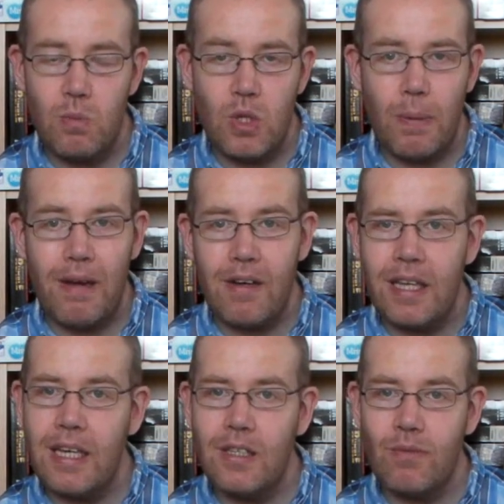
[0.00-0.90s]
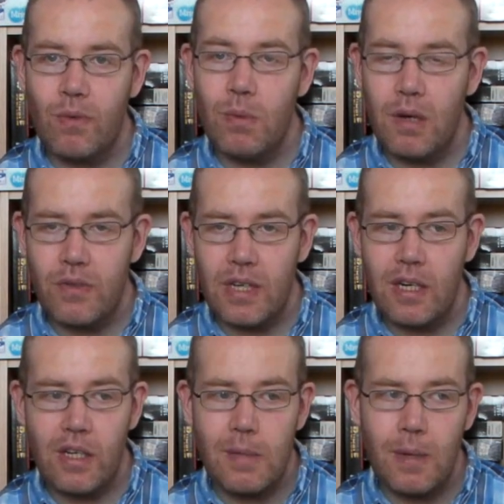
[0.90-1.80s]
which apparently it isn't from what I've seen
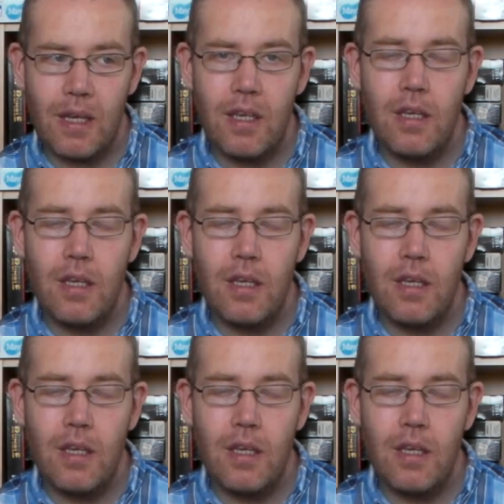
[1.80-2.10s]
on eBay.